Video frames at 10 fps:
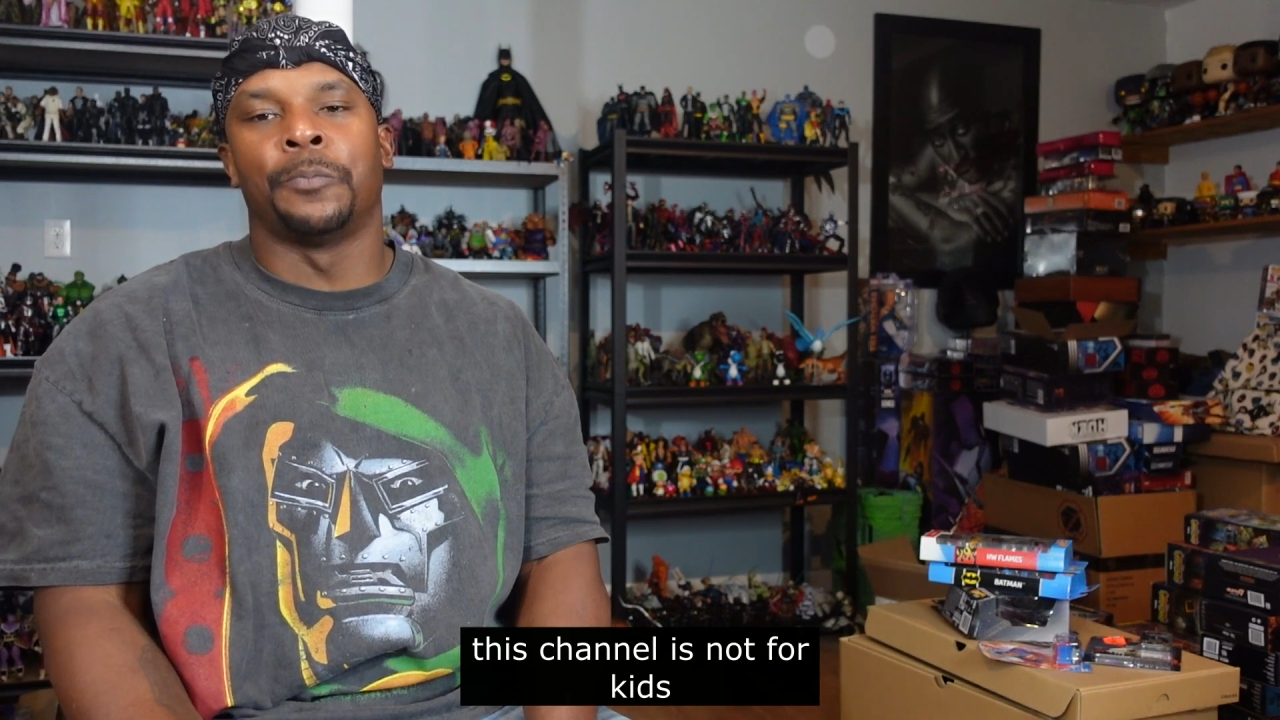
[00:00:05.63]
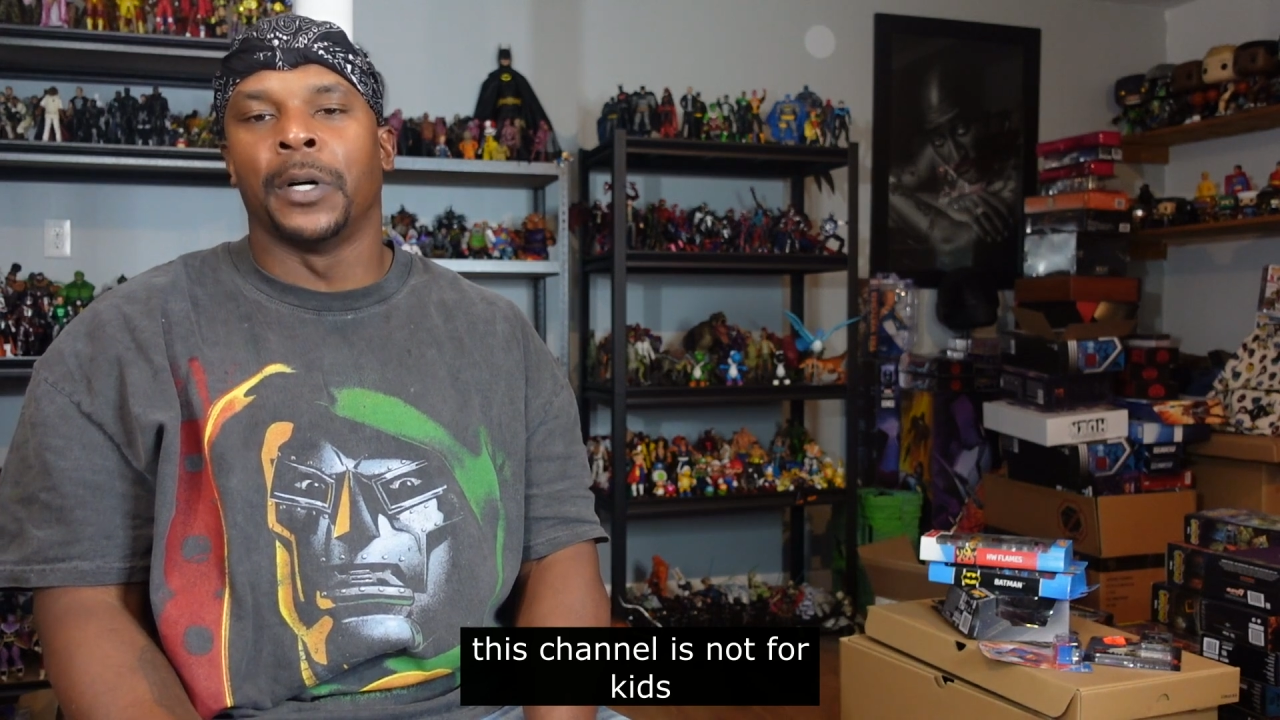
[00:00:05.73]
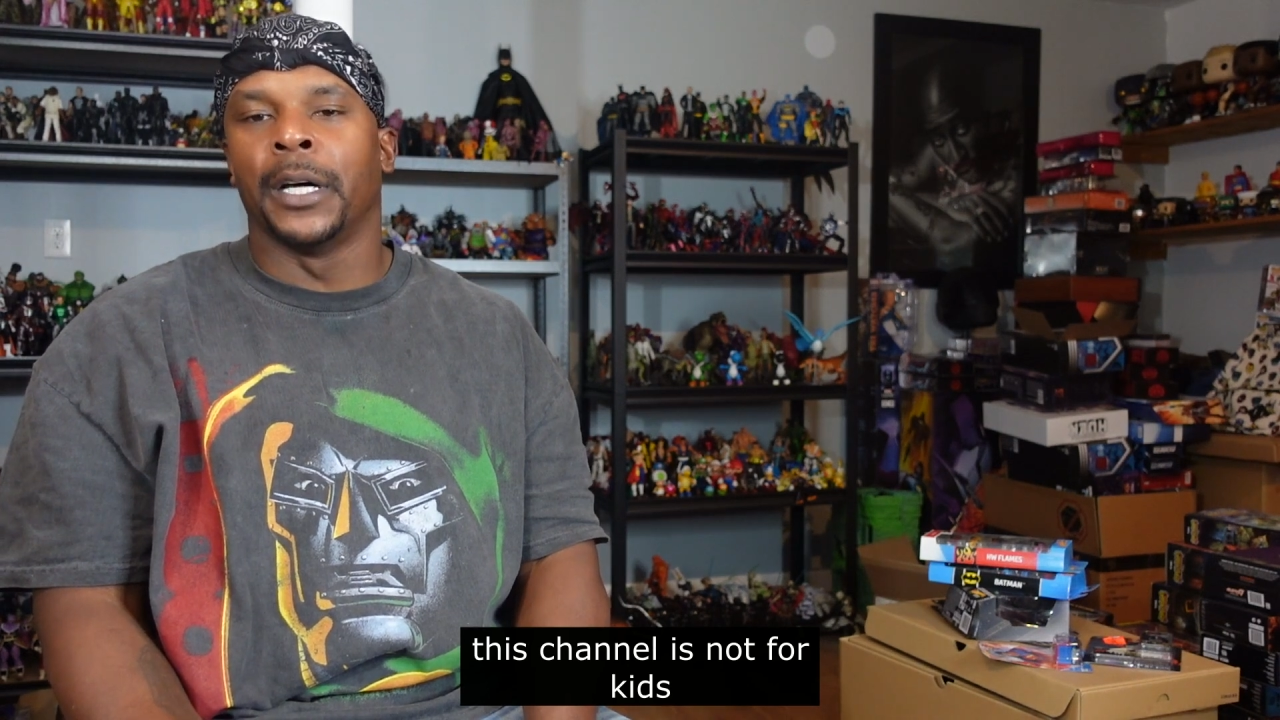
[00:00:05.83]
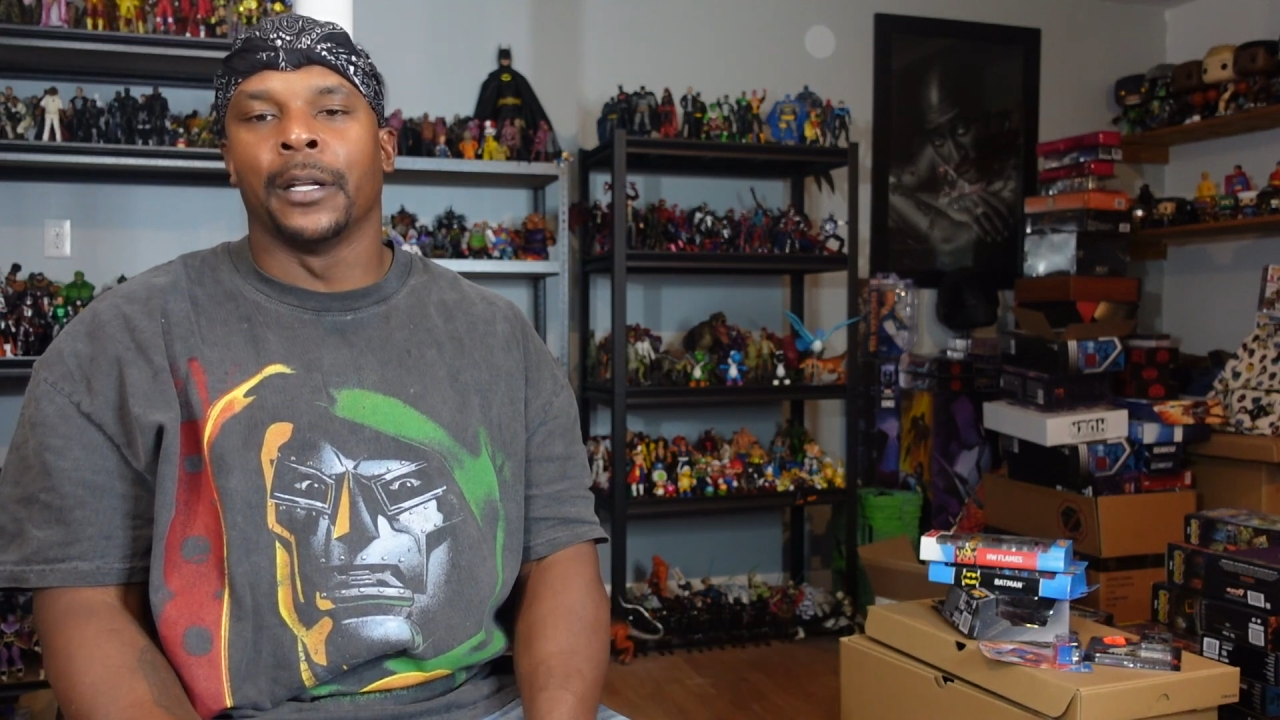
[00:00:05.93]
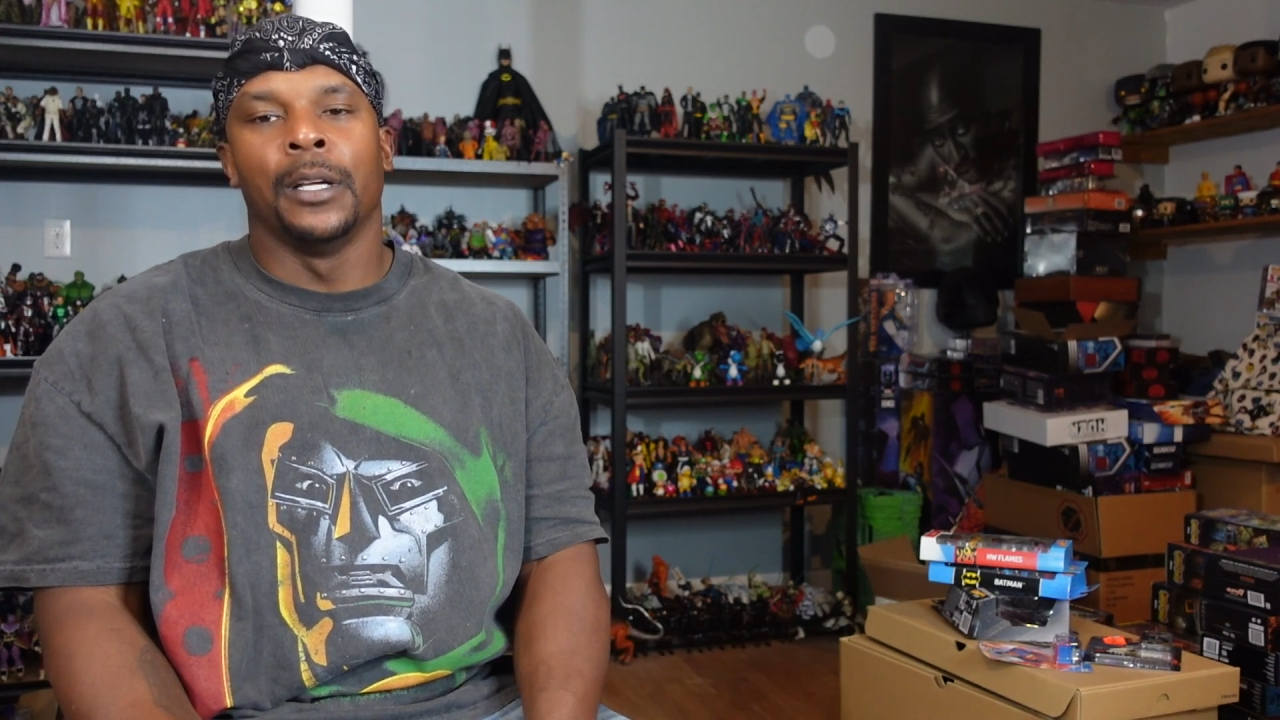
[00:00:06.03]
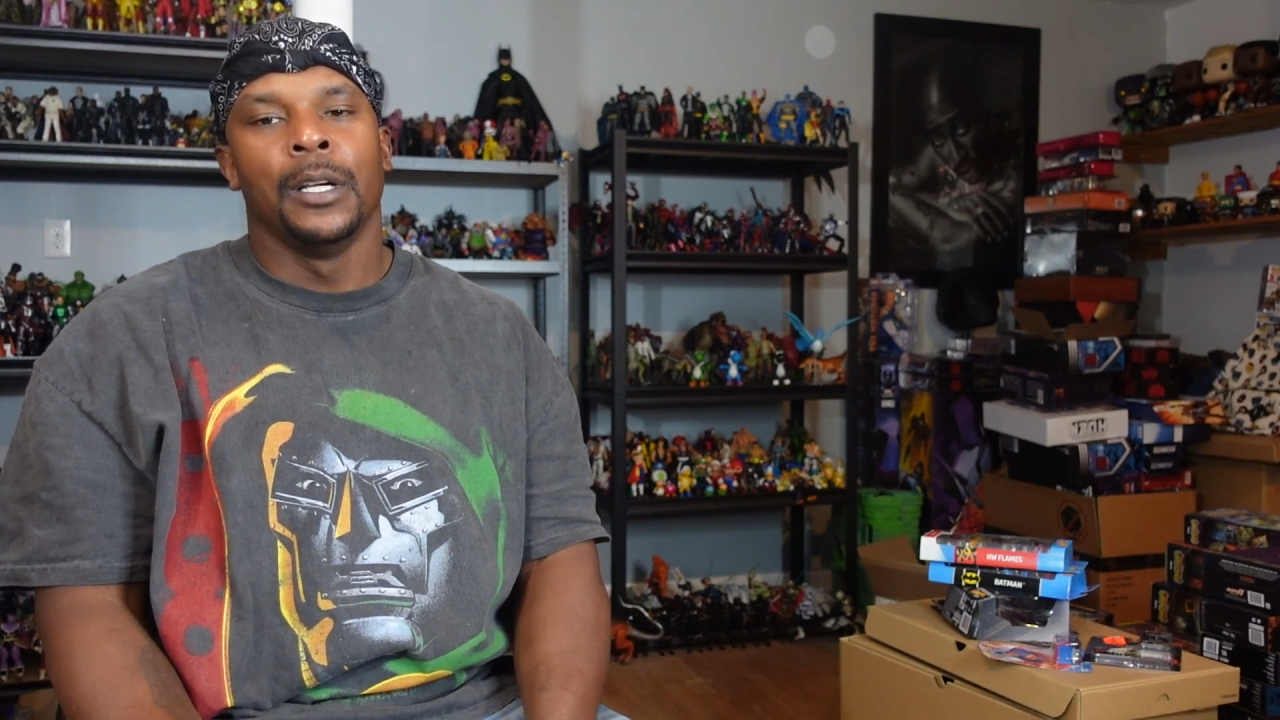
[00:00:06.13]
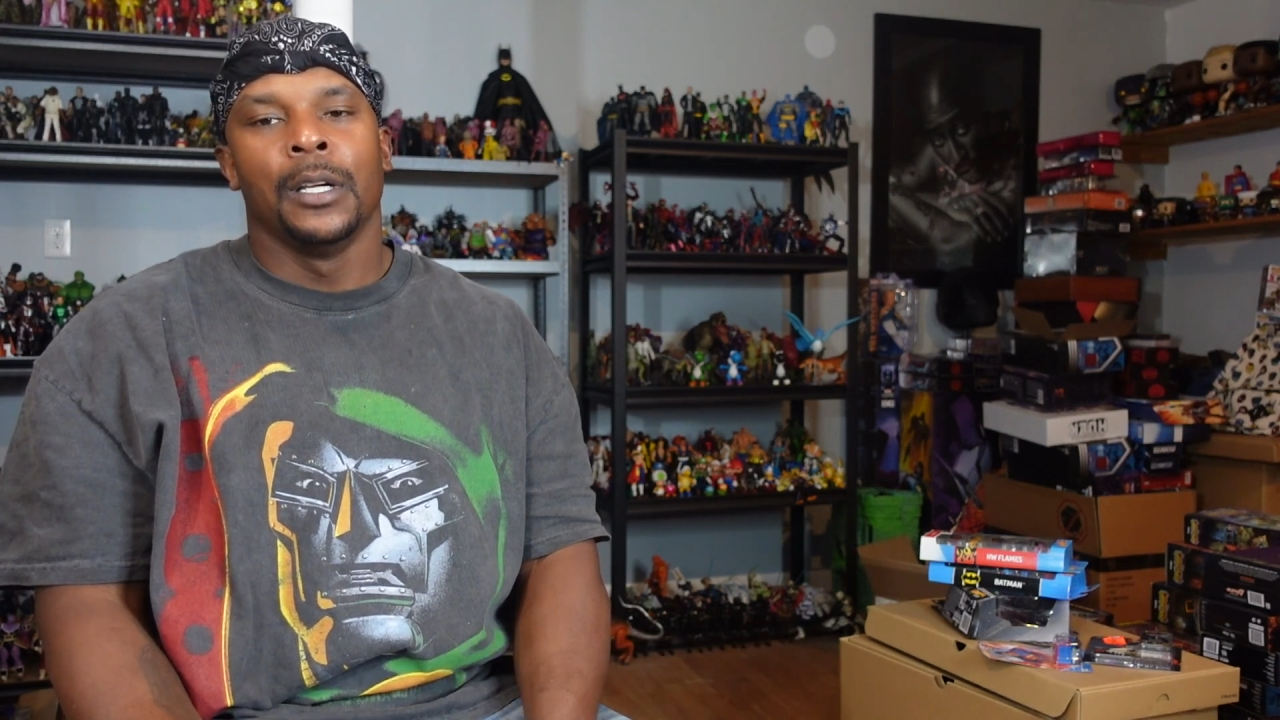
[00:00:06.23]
but